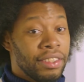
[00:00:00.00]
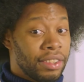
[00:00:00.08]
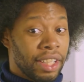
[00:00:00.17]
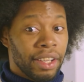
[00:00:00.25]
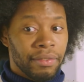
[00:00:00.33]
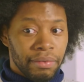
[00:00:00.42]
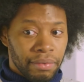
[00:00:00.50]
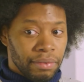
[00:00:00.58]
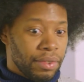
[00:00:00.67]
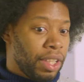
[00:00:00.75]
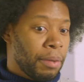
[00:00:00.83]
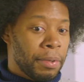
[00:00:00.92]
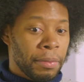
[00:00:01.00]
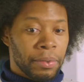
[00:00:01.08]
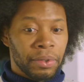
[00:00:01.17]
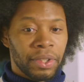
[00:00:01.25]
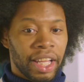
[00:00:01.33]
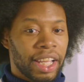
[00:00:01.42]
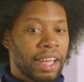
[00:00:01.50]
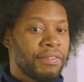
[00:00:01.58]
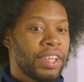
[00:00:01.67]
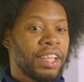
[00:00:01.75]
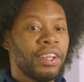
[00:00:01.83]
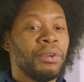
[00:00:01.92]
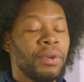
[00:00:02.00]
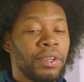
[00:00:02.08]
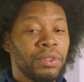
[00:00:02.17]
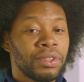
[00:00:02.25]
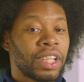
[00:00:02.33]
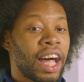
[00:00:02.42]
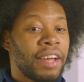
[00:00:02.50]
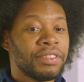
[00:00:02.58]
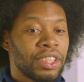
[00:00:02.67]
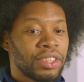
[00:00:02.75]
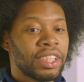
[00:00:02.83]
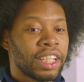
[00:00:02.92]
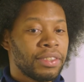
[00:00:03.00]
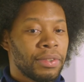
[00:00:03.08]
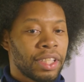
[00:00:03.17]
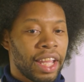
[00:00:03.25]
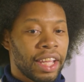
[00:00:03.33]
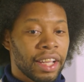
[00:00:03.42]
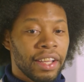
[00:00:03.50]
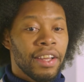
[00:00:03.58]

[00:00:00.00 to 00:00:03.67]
there are people who like whose lives intersected with like